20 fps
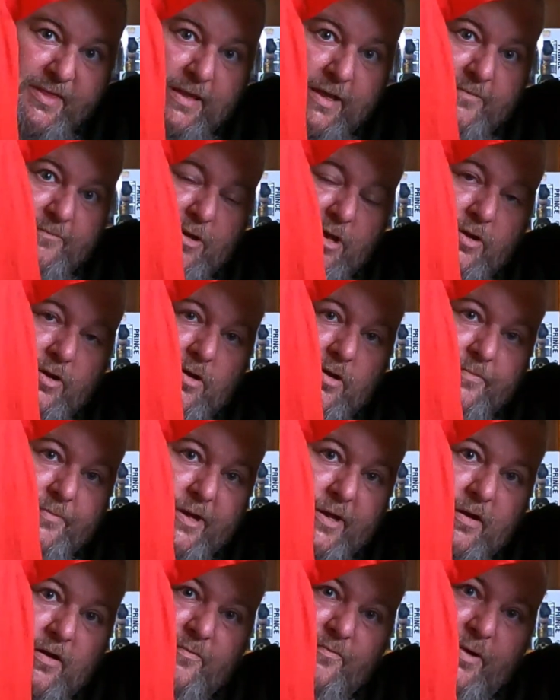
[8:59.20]
leave me a
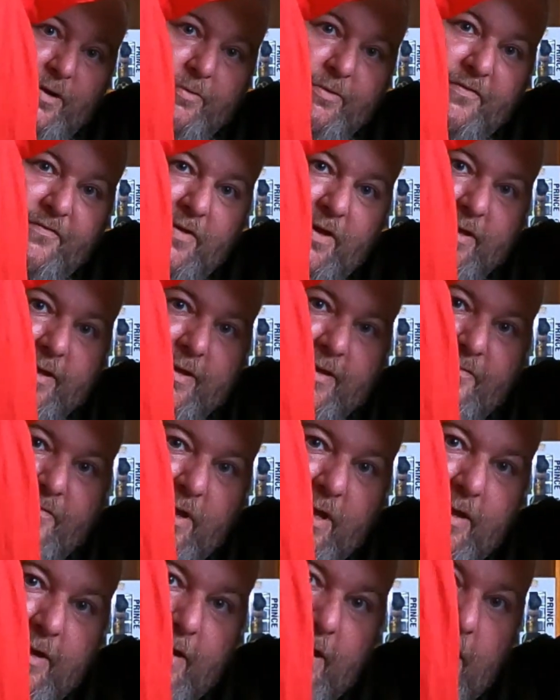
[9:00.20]
comment. I'll probably figure
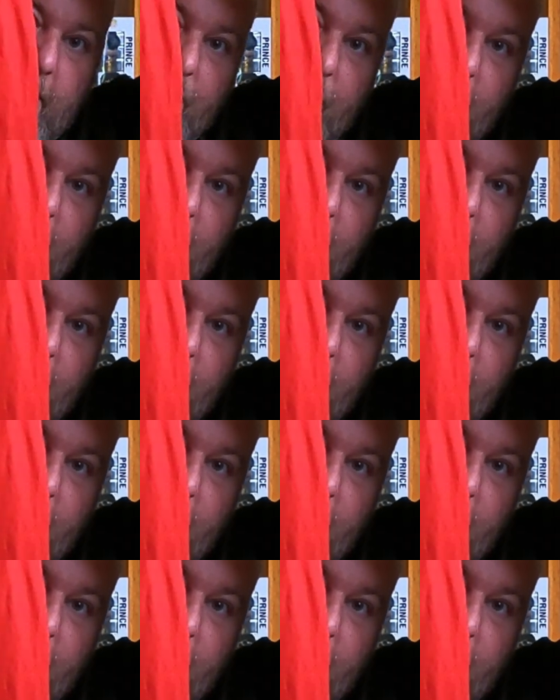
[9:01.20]
it